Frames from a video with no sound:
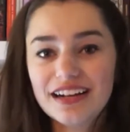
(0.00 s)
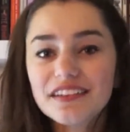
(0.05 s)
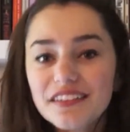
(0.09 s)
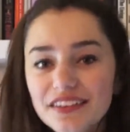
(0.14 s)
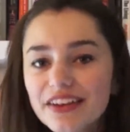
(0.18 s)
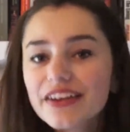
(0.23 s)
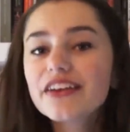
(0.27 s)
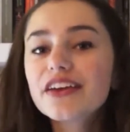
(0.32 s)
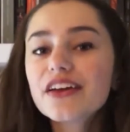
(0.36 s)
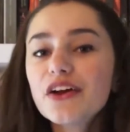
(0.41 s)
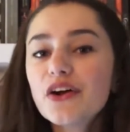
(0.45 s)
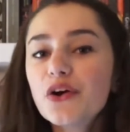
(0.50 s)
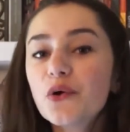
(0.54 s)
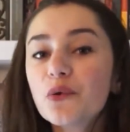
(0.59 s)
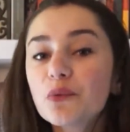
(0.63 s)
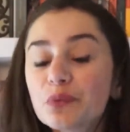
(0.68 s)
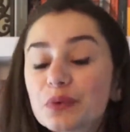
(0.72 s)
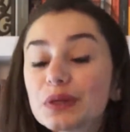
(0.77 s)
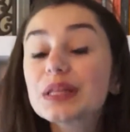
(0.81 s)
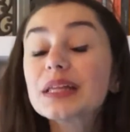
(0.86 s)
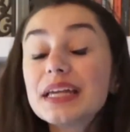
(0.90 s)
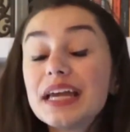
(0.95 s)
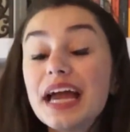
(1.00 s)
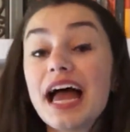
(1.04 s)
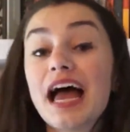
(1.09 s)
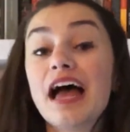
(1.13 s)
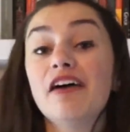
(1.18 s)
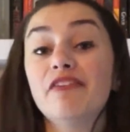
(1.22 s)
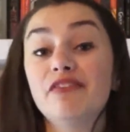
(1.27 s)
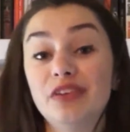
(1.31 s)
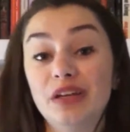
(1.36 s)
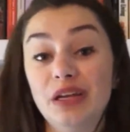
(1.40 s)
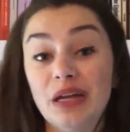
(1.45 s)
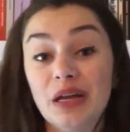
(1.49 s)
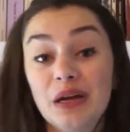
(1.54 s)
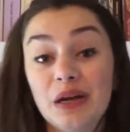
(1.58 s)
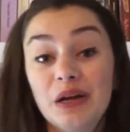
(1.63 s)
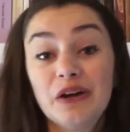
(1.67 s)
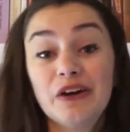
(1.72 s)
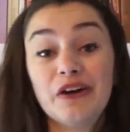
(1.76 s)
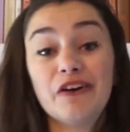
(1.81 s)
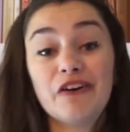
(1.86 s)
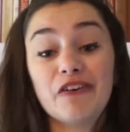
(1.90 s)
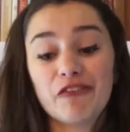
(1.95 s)
Like really heavy
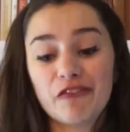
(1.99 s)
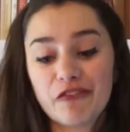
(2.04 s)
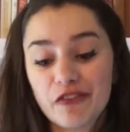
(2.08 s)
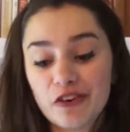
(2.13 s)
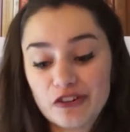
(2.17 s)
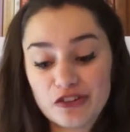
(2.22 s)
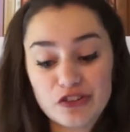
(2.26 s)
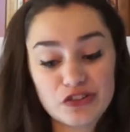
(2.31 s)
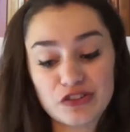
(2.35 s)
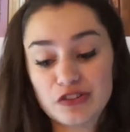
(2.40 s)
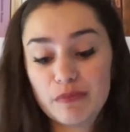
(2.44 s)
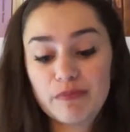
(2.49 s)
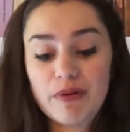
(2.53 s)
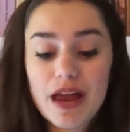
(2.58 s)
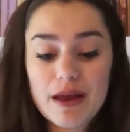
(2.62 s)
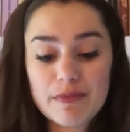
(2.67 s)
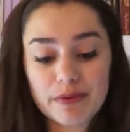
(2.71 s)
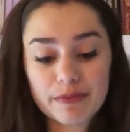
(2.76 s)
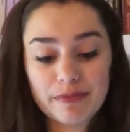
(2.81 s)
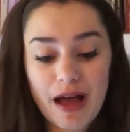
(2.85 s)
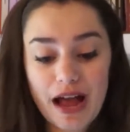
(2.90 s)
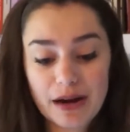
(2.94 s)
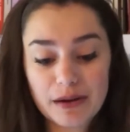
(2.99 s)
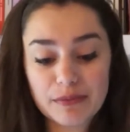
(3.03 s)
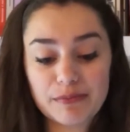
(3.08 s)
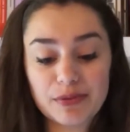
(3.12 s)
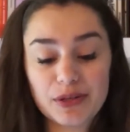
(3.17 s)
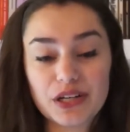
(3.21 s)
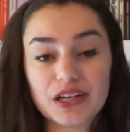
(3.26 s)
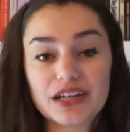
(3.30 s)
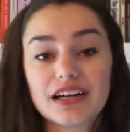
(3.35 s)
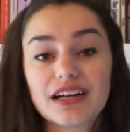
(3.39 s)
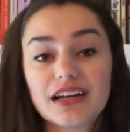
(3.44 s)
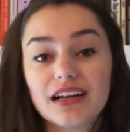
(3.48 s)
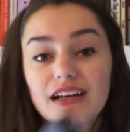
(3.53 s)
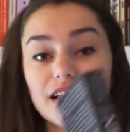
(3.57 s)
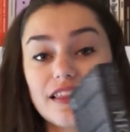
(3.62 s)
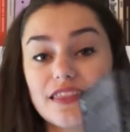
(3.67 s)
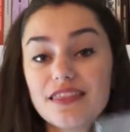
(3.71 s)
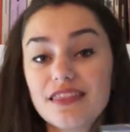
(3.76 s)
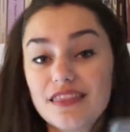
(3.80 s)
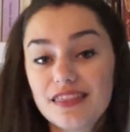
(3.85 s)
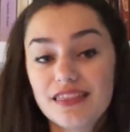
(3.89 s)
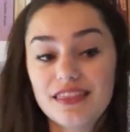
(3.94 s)
for just a paperback book.
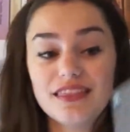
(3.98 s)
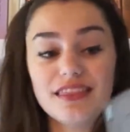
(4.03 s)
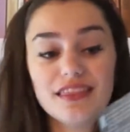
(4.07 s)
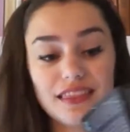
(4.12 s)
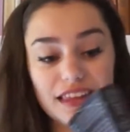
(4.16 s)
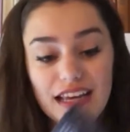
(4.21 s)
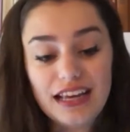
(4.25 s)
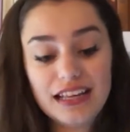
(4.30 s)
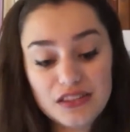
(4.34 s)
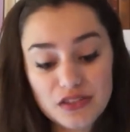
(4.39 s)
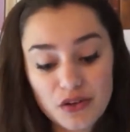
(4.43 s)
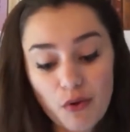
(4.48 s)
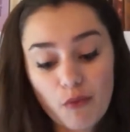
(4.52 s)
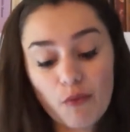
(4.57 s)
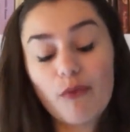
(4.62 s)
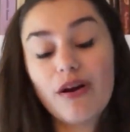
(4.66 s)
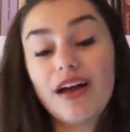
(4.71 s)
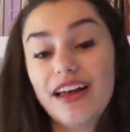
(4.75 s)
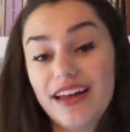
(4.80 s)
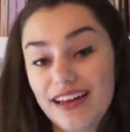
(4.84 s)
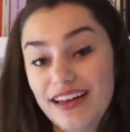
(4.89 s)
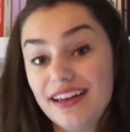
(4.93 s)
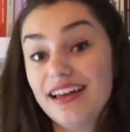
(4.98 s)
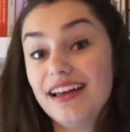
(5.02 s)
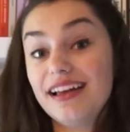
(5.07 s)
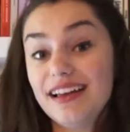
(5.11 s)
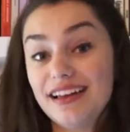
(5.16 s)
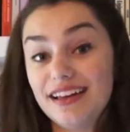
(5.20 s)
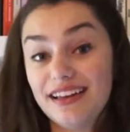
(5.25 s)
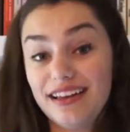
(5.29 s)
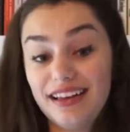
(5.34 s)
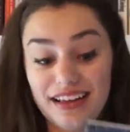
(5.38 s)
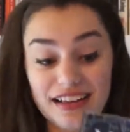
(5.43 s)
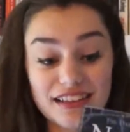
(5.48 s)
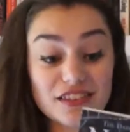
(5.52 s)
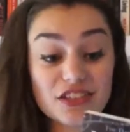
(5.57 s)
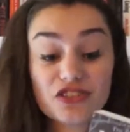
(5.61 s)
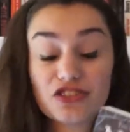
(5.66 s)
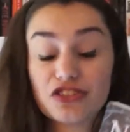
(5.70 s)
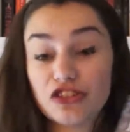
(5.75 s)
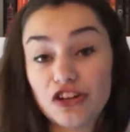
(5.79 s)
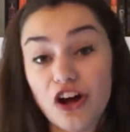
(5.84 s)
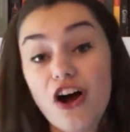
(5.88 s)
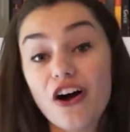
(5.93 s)
It's a
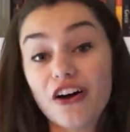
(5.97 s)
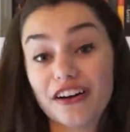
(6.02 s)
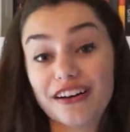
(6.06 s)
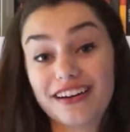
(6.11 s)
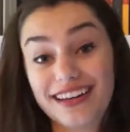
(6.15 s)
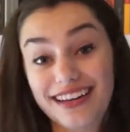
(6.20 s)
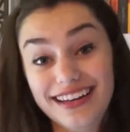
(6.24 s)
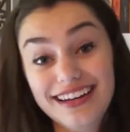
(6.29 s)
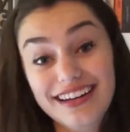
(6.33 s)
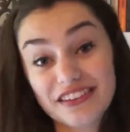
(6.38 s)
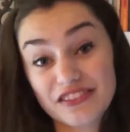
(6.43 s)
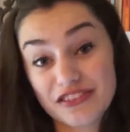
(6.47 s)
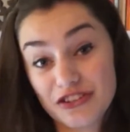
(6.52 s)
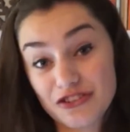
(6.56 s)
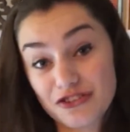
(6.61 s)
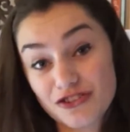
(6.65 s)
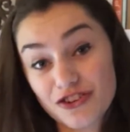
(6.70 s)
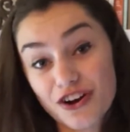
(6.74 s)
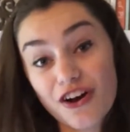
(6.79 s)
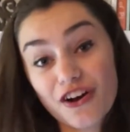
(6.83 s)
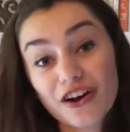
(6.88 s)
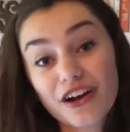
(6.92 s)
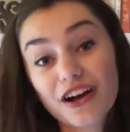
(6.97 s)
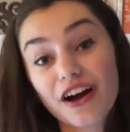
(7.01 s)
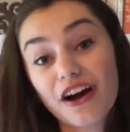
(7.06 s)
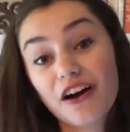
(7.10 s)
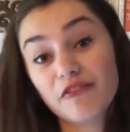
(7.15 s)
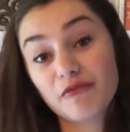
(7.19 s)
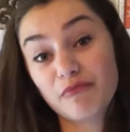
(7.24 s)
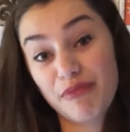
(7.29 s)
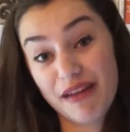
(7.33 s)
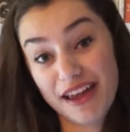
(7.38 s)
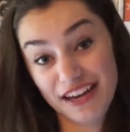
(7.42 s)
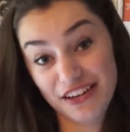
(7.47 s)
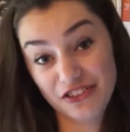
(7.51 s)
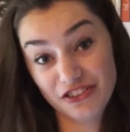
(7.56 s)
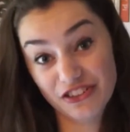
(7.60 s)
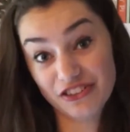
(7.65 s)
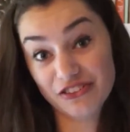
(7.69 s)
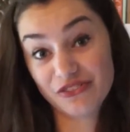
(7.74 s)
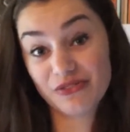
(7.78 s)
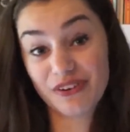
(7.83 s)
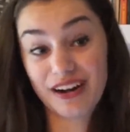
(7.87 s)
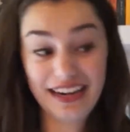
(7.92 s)
chunk. It is a chunk of
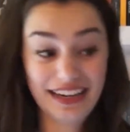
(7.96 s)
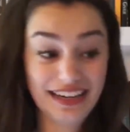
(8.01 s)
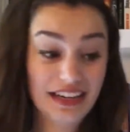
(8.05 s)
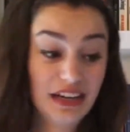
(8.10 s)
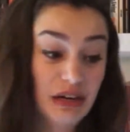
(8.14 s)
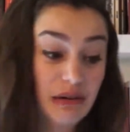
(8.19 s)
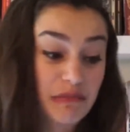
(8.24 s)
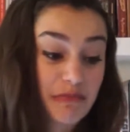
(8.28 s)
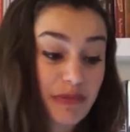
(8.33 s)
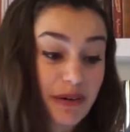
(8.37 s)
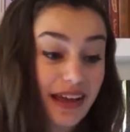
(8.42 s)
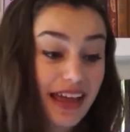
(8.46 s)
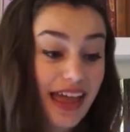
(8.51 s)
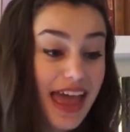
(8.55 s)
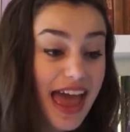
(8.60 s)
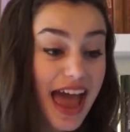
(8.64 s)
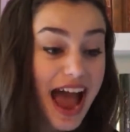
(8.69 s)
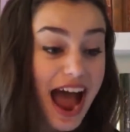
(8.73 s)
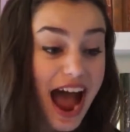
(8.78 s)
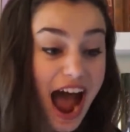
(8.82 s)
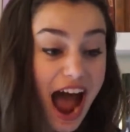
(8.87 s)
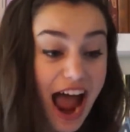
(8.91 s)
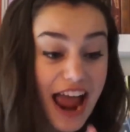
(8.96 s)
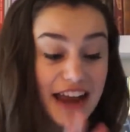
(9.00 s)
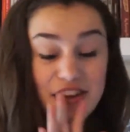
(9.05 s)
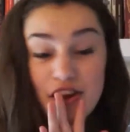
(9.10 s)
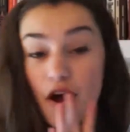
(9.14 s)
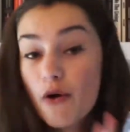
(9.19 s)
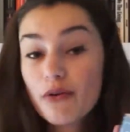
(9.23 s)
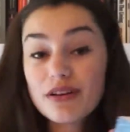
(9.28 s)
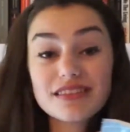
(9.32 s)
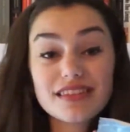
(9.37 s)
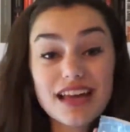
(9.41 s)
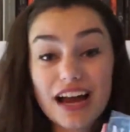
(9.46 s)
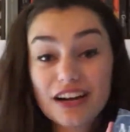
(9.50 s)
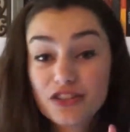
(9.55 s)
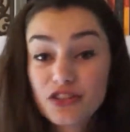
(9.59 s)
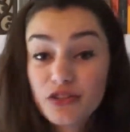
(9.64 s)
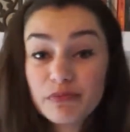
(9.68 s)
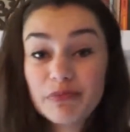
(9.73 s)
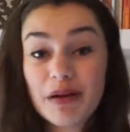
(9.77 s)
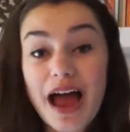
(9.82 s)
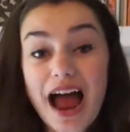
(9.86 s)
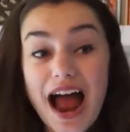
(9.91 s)
pages right here, but I know it's
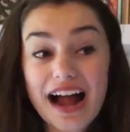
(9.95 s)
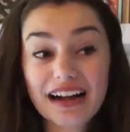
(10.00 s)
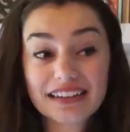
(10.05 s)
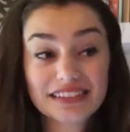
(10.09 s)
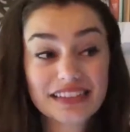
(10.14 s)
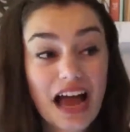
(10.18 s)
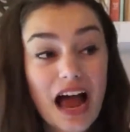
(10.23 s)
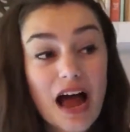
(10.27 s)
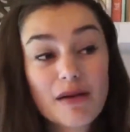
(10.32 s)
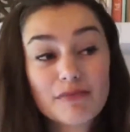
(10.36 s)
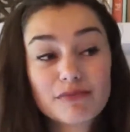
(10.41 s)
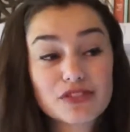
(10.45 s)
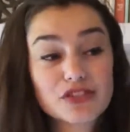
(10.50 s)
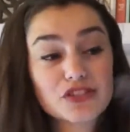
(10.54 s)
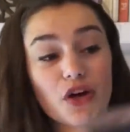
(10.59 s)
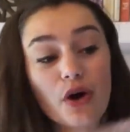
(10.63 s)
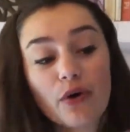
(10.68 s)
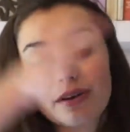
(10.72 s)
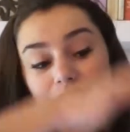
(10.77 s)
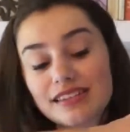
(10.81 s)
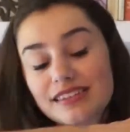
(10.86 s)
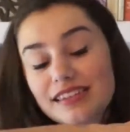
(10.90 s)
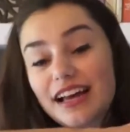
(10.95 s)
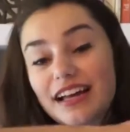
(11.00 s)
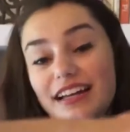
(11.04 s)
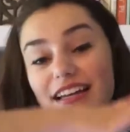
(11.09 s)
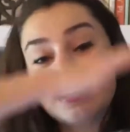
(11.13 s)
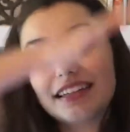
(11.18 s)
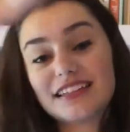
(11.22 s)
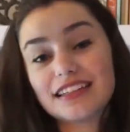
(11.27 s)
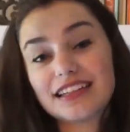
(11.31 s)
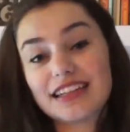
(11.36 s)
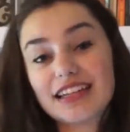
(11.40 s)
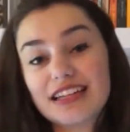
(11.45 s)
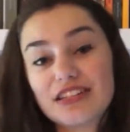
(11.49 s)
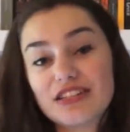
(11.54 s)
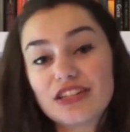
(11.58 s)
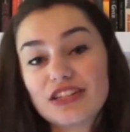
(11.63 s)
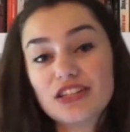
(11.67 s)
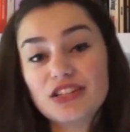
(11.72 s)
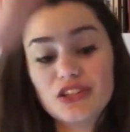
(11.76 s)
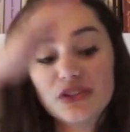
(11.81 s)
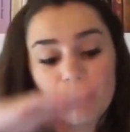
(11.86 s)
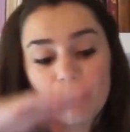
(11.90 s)
action-packed. I'm so excited to
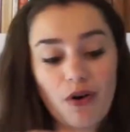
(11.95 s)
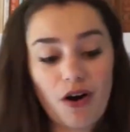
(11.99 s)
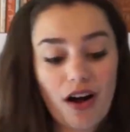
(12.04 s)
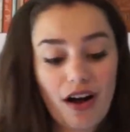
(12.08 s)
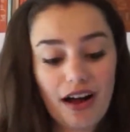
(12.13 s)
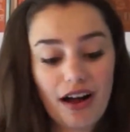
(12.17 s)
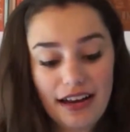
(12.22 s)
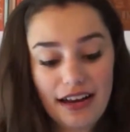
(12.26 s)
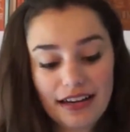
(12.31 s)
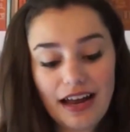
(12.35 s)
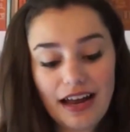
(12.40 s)
continue on.